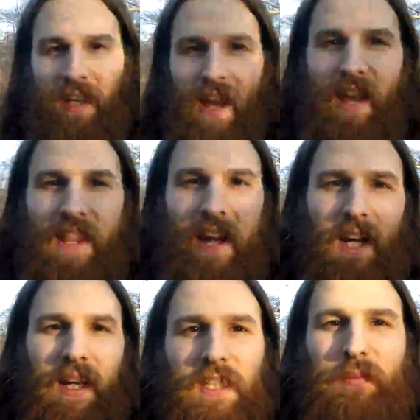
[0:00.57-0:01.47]
Hey
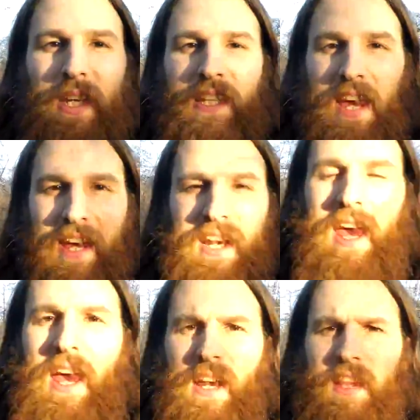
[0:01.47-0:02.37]
there, it's me Dan,
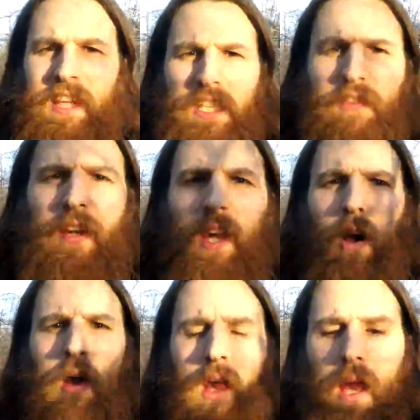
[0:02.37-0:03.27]
and in this
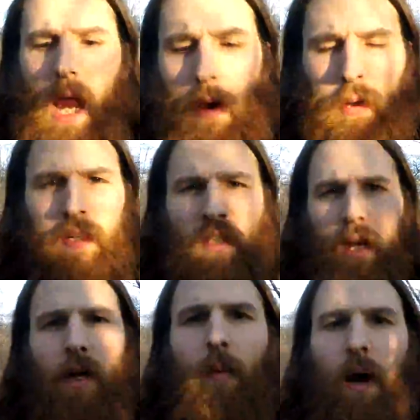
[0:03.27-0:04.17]
video I want to
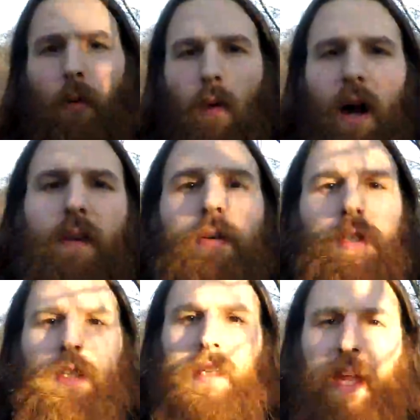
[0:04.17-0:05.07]
talk about why you
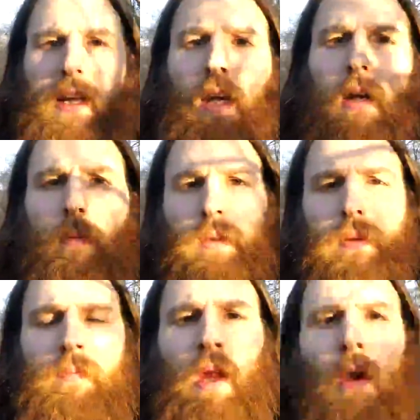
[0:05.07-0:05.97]
should take herbs.
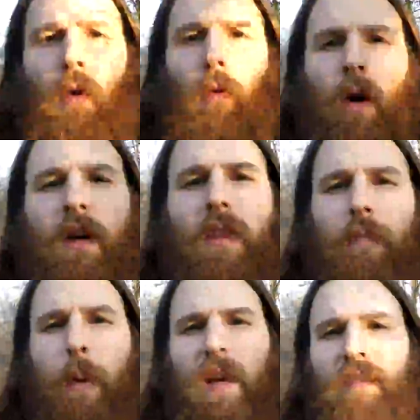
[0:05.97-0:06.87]
What are the
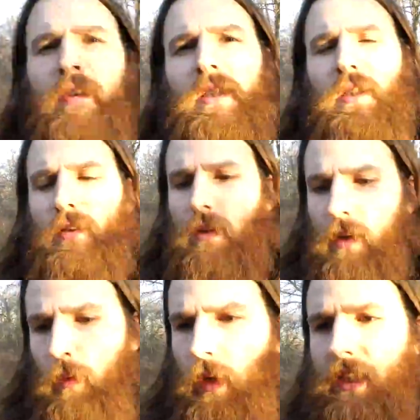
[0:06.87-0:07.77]
benefits?
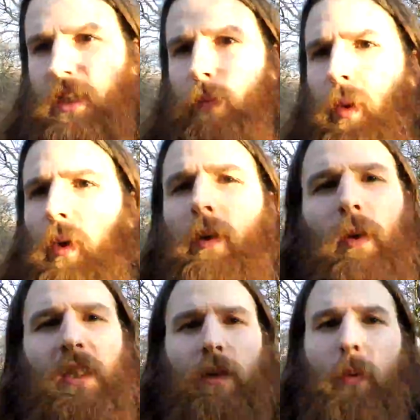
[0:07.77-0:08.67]
What's the point?
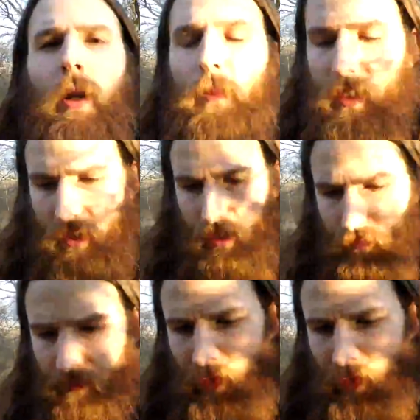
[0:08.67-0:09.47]
What's the purpose?